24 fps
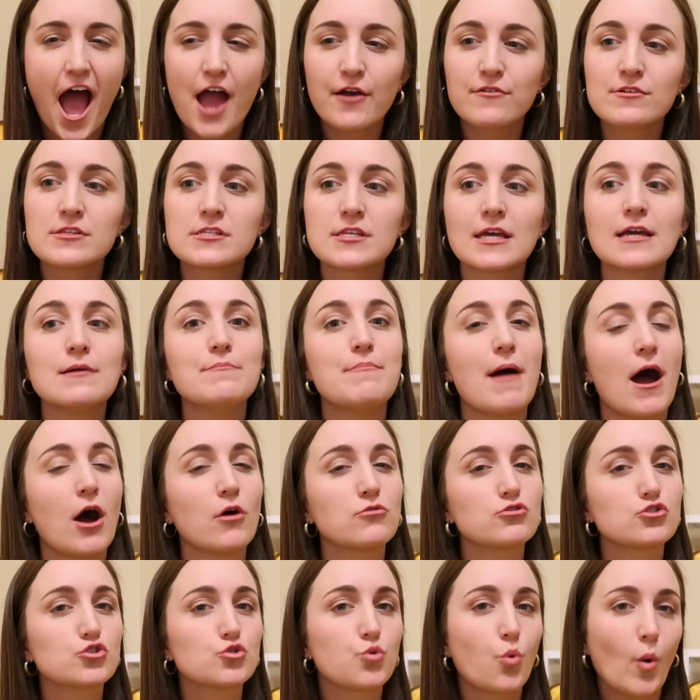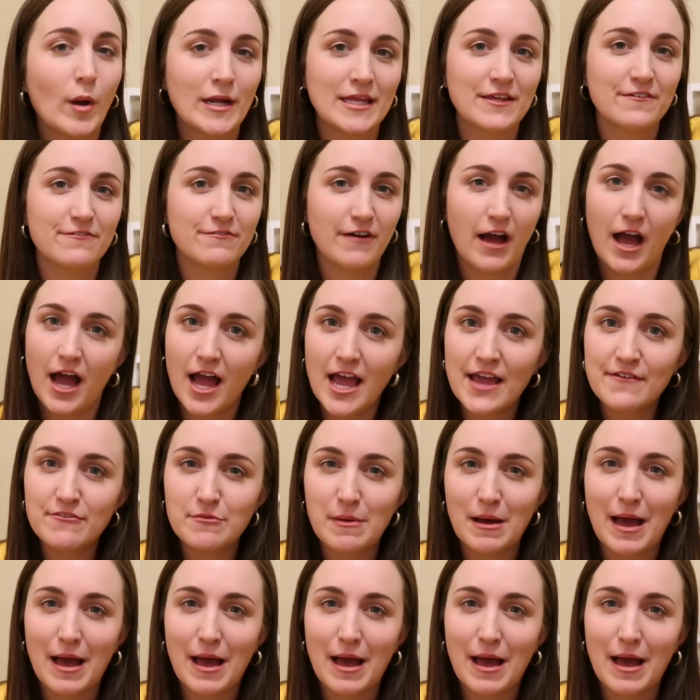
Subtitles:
I would say about 25,